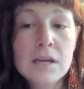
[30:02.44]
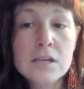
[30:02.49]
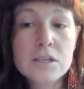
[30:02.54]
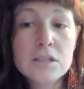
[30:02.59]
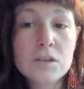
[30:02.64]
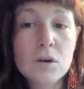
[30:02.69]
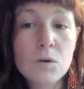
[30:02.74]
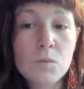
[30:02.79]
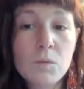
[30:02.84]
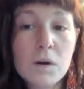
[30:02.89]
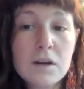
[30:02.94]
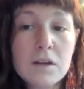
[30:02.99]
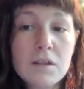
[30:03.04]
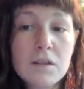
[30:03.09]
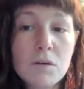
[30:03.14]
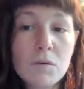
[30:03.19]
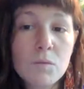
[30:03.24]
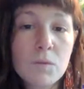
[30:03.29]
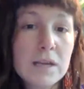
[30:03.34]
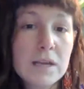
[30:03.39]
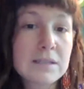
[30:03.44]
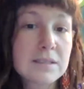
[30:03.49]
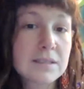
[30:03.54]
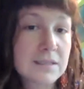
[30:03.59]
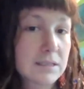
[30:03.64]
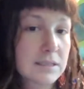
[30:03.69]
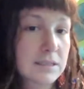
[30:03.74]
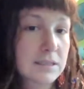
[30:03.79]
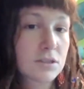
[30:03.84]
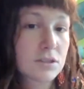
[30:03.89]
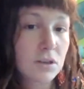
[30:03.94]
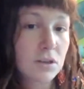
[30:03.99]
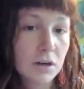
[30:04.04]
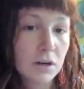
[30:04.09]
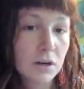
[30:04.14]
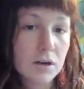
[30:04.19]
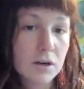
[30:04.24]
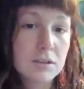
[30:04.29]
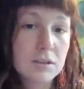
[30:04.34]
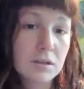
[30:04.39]
So, one of the ways to
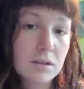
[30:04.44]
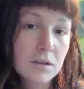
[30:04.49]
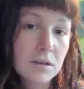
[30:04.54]
start